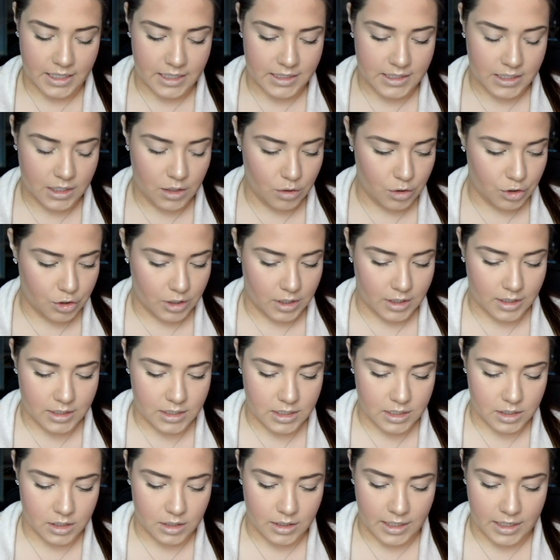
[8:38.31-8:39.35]
They say usually
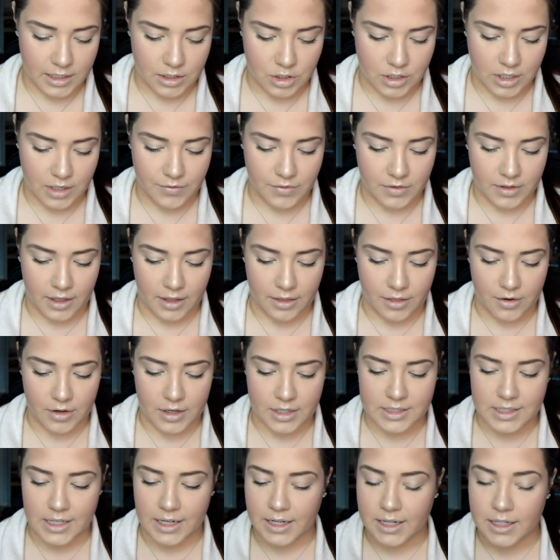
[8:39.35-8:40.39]
to let it dry for like
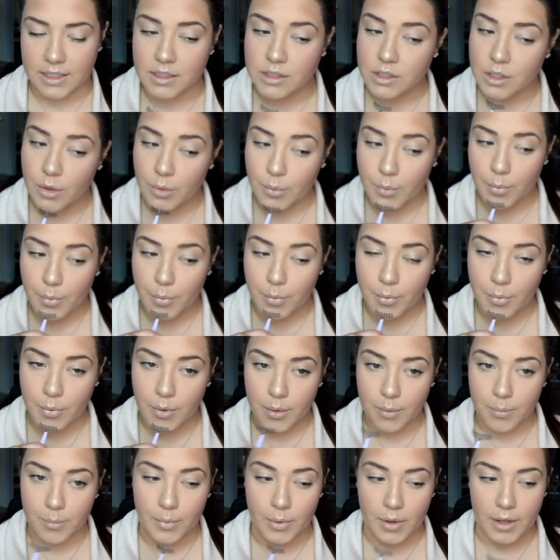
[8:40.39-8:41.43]
30 seconds,
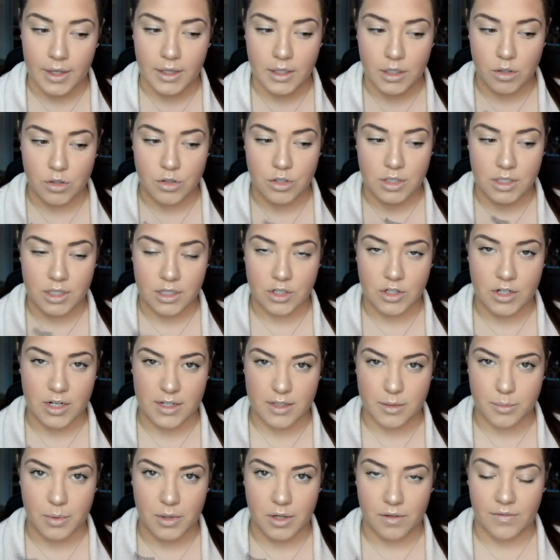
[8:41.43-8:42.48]
but usually it
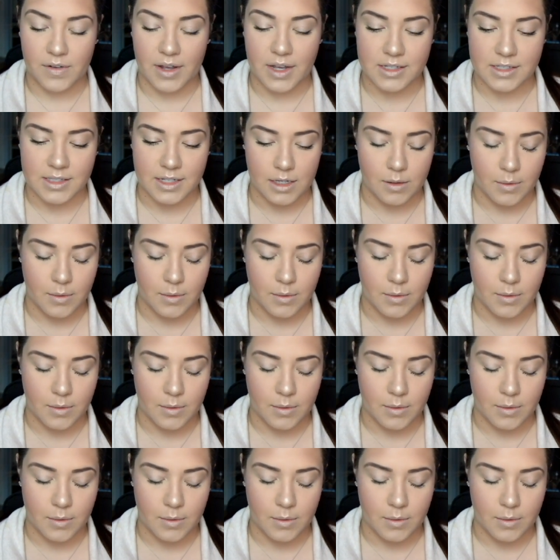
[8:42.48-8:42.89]
dries pretty fast